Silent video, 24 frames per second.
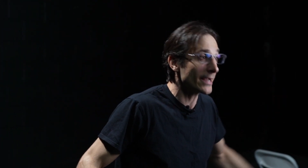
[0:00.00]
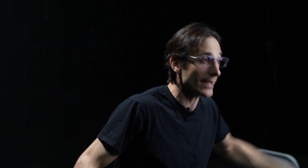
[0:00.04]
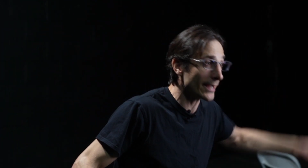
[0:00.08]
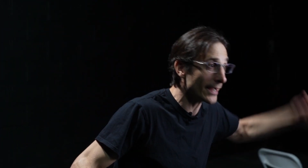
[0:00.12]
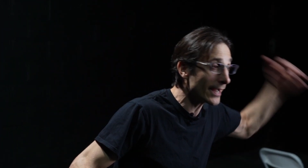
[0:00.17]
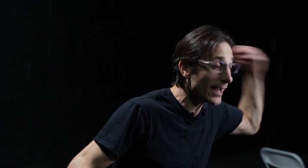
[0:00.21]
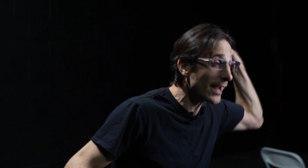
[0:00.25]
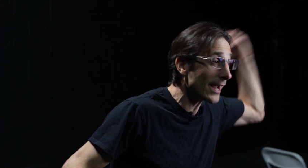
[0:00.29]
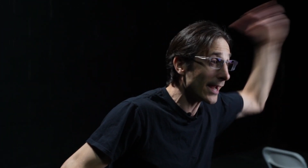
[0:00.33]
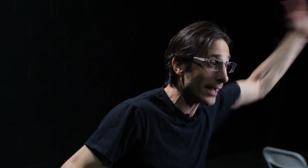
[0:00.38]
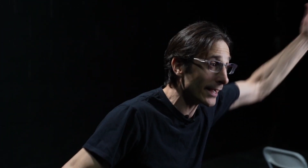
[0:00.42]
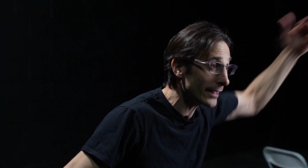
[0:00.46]

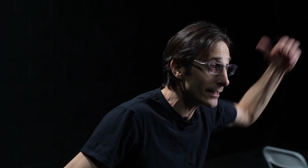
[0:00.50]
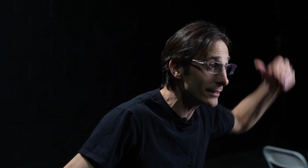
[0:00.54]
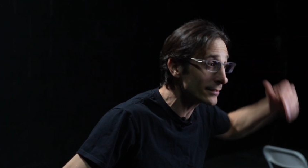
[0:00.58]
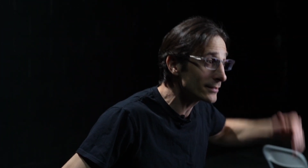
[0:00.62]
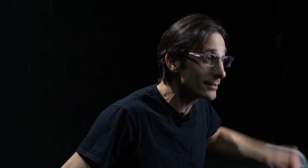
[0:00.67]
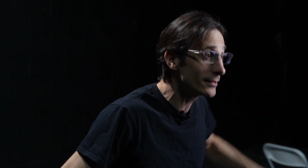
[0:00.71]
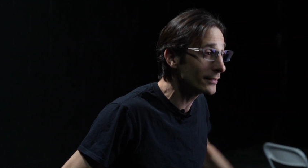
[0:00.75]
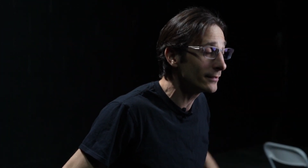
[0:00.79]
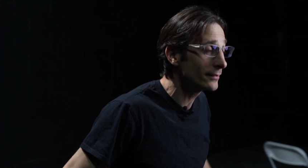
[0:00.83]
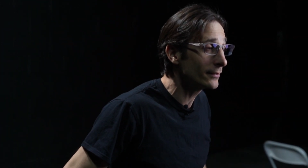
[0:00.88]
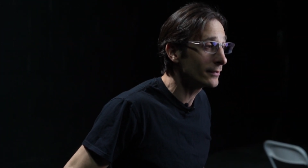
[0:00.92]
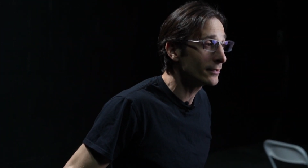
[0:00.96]
And
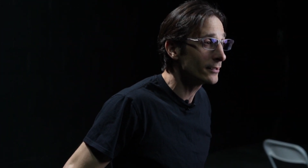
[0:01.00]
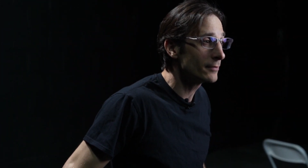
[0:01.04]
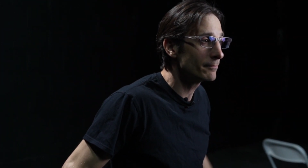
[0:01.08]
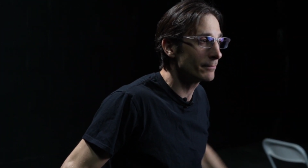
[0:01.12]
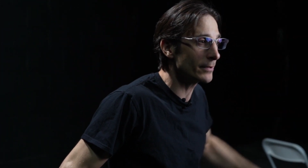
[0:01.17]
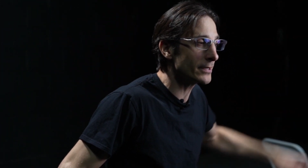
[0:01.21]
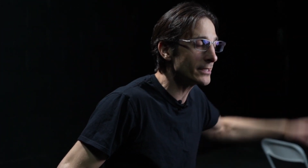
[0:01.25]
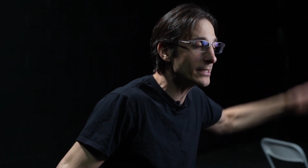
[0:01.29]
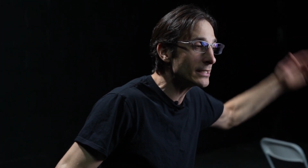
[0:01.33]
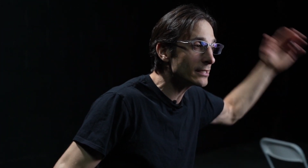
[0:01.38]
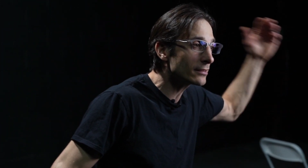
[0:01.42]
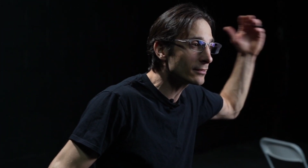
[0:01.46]

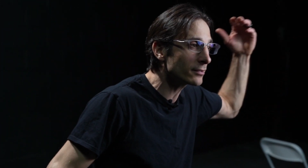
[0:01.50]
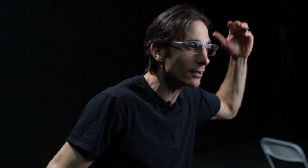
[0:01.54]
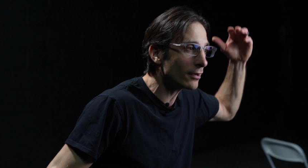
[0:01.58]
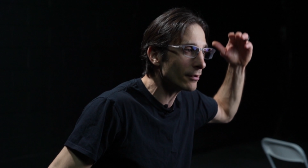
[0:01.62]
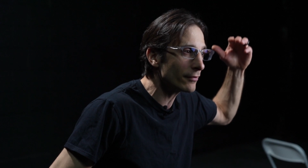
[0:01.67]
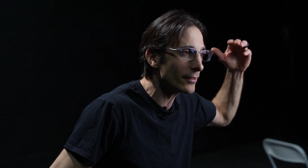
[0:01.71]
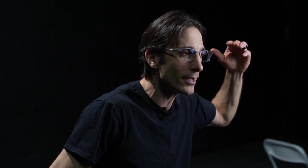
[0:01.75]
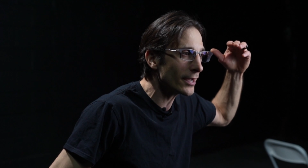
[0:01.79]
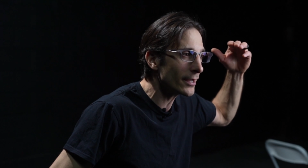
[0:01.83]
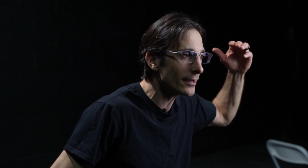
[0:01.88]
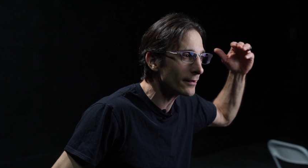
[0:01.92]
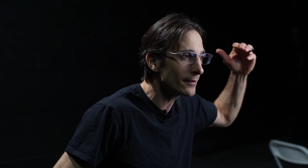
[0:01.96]
beneath all
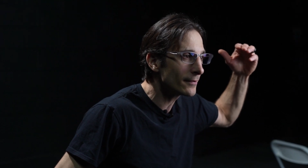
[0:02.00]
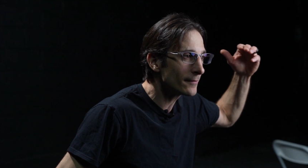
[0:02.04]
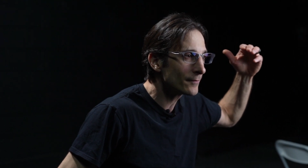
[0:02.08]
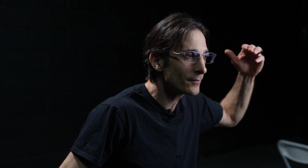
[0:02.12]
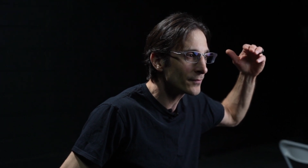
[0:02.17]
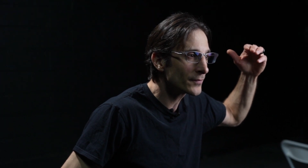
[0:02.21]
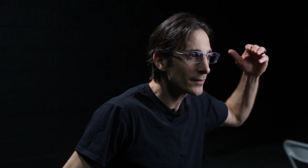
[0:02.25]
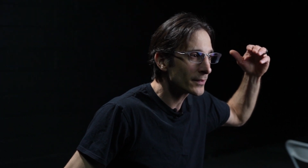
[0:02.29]
that,